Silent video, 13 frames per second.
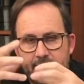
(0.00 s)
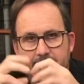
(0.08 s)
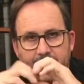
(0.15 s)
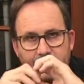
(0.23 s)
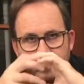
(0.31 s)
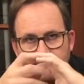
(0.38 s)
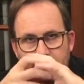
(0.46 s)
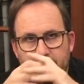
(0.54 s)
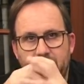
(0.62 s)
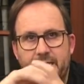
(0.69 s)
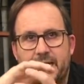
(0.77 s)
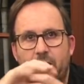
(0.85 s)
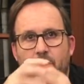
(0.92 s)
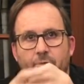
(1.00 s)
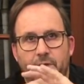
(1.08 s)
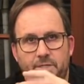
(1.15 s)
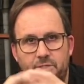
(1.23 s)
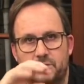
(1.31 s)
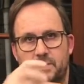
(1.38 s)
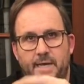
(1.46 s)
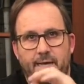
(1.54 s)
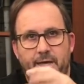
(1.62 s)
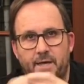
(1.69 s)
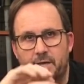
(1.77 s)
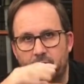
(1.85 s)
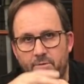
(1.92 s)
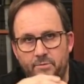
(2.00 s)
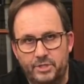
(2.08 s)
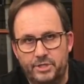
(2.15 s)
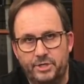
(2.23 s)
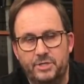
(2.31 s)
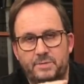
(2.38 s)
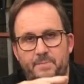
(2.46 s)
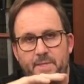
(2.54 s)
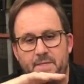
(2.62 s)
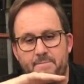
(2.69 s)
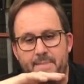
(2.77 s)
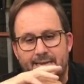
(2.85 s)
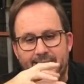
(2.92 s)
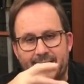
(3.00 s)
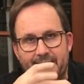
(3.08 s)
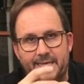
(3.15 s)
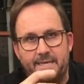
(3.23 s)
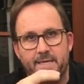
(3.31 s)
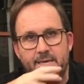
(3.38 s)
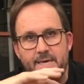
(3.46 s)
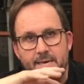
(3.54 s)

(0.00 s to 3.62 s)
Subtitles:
It's the current that's reduced, but the magnetic